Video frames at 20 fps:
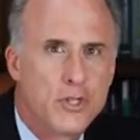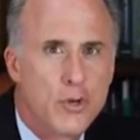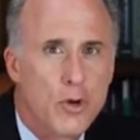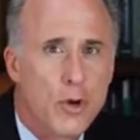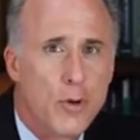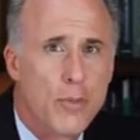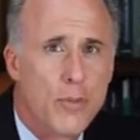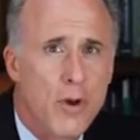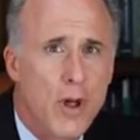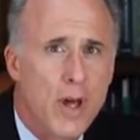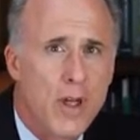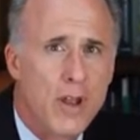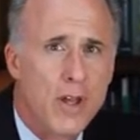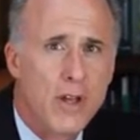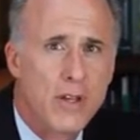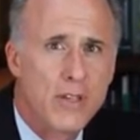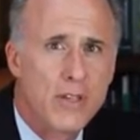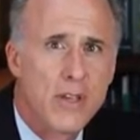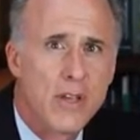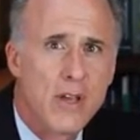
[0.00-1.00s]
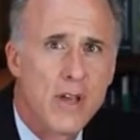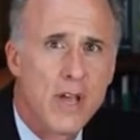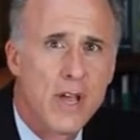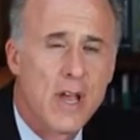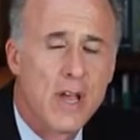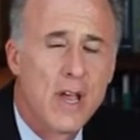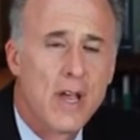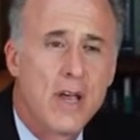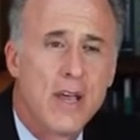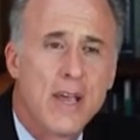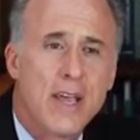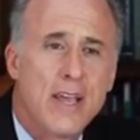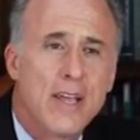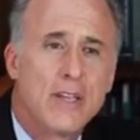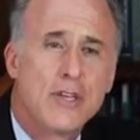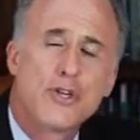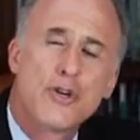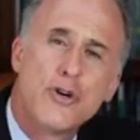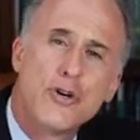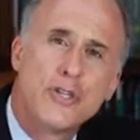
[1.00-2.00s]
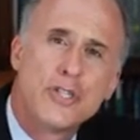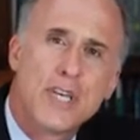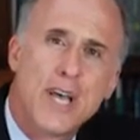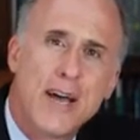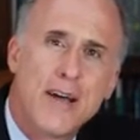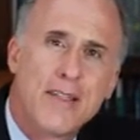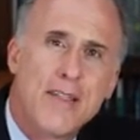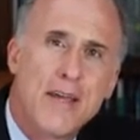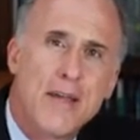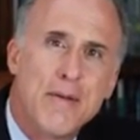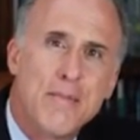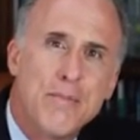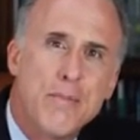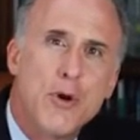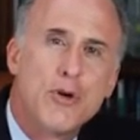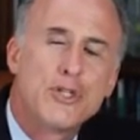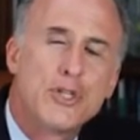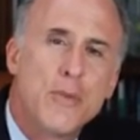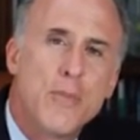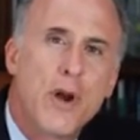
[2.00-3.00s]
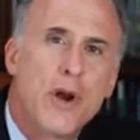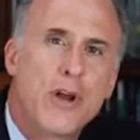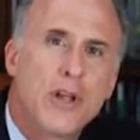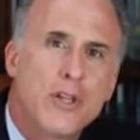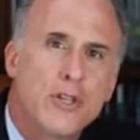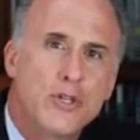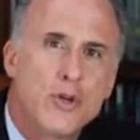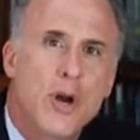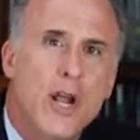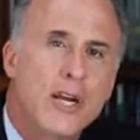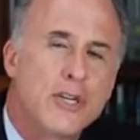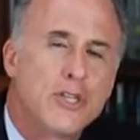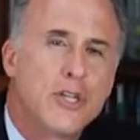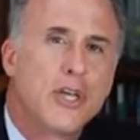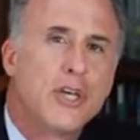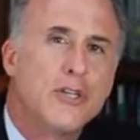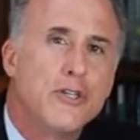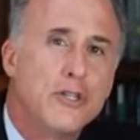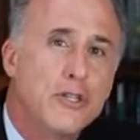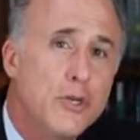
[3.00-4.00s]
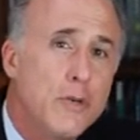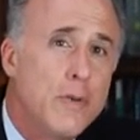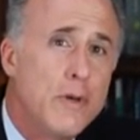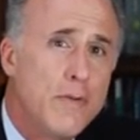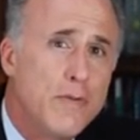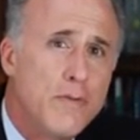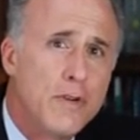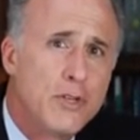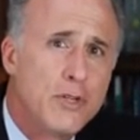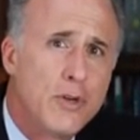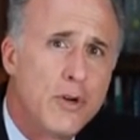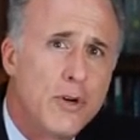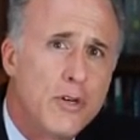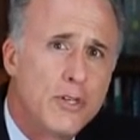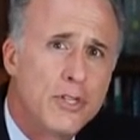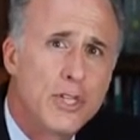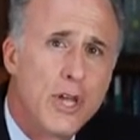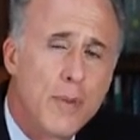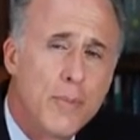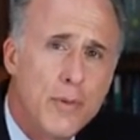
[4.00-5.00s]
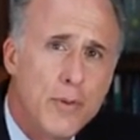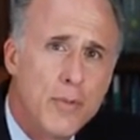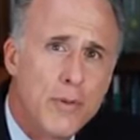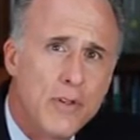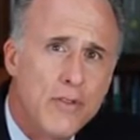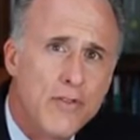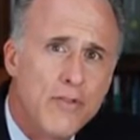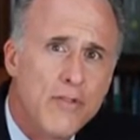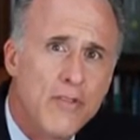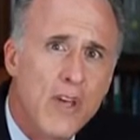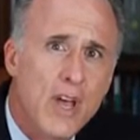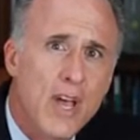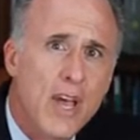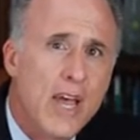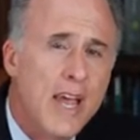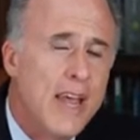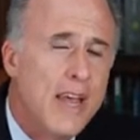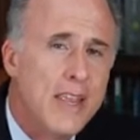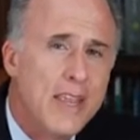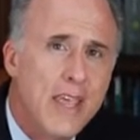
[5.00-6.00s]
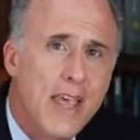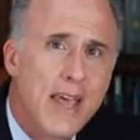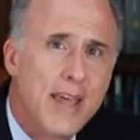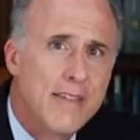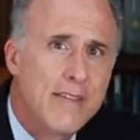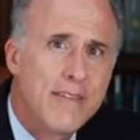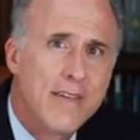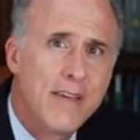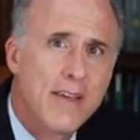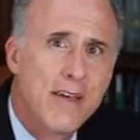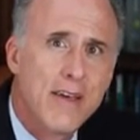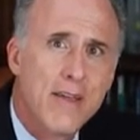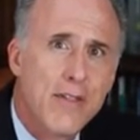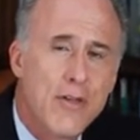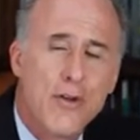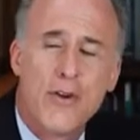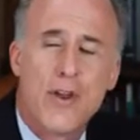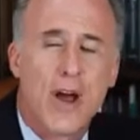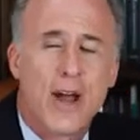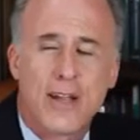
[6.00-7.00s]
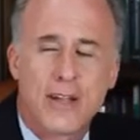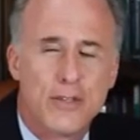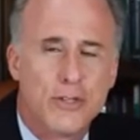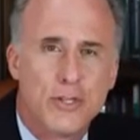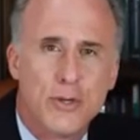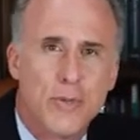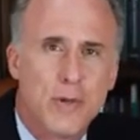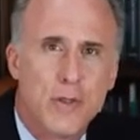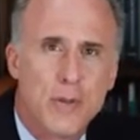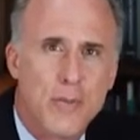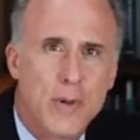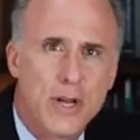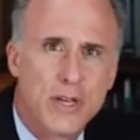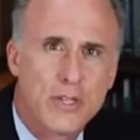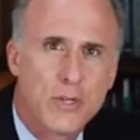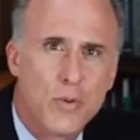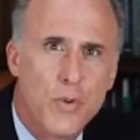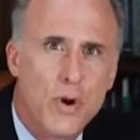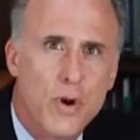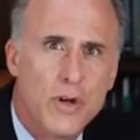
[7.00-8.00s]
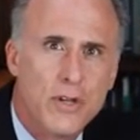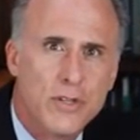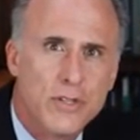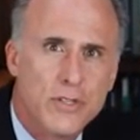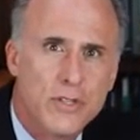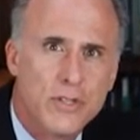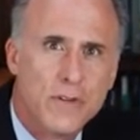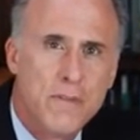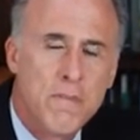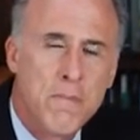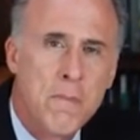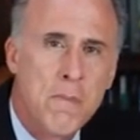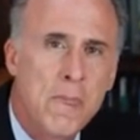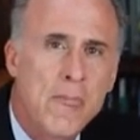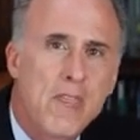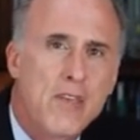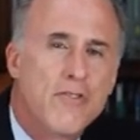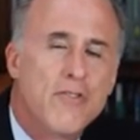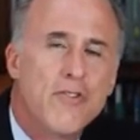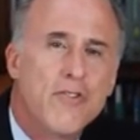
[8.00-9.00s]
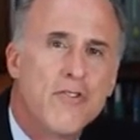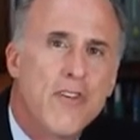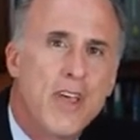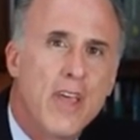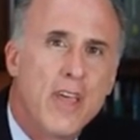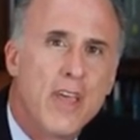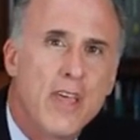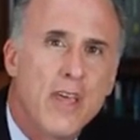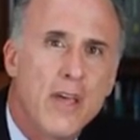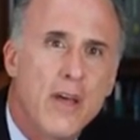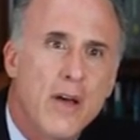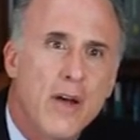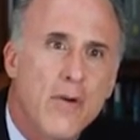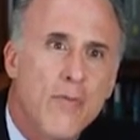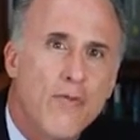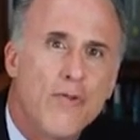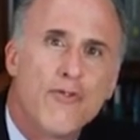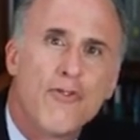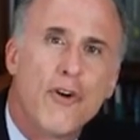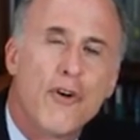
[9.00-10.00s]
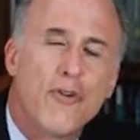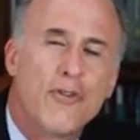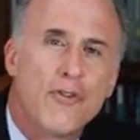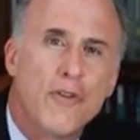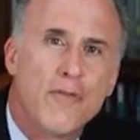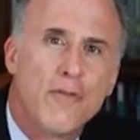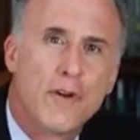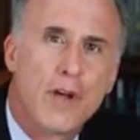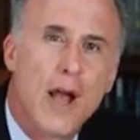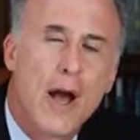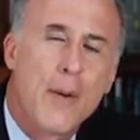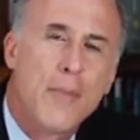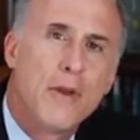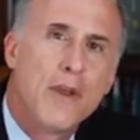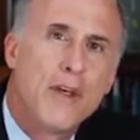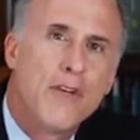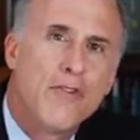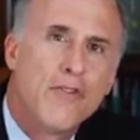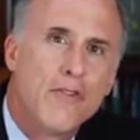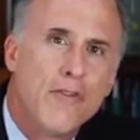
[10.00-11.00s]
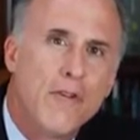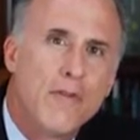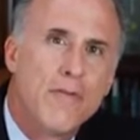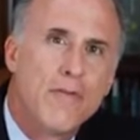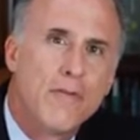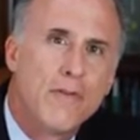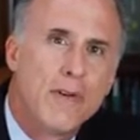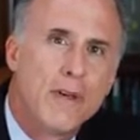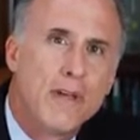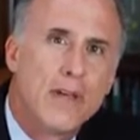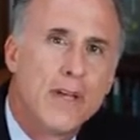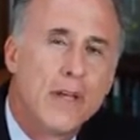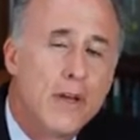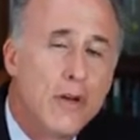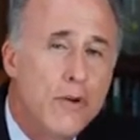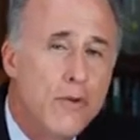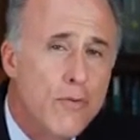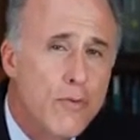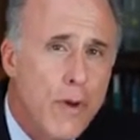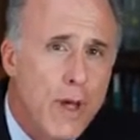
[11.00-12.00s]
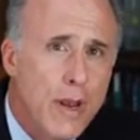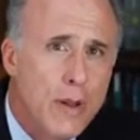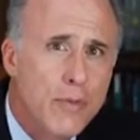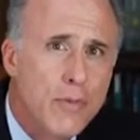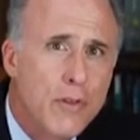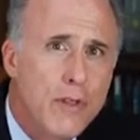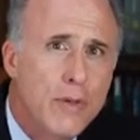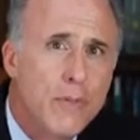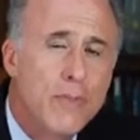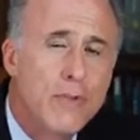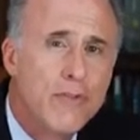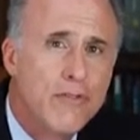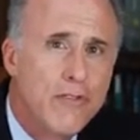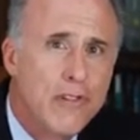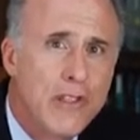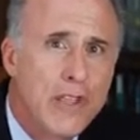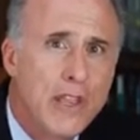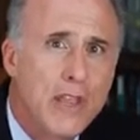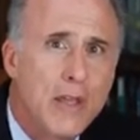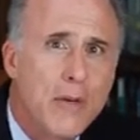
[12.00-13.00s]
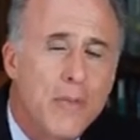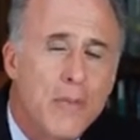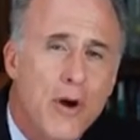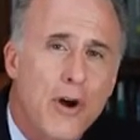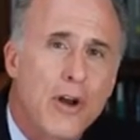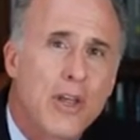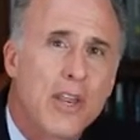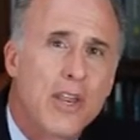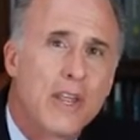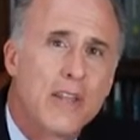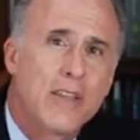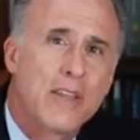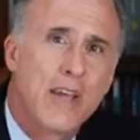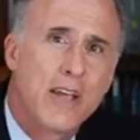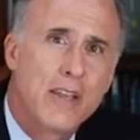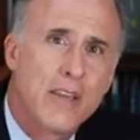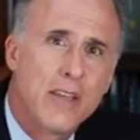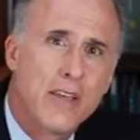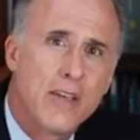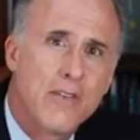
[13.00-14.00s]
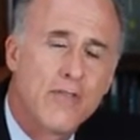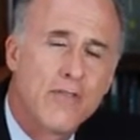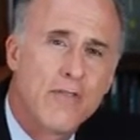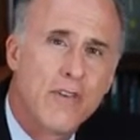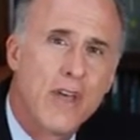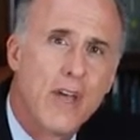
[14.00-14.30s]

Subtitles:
oil product. It turns out that most Americans are actually consuming fish oil supplements, and yet they're not consuming the best ones. This is a result of a combination of incredibly misleading marketing techniques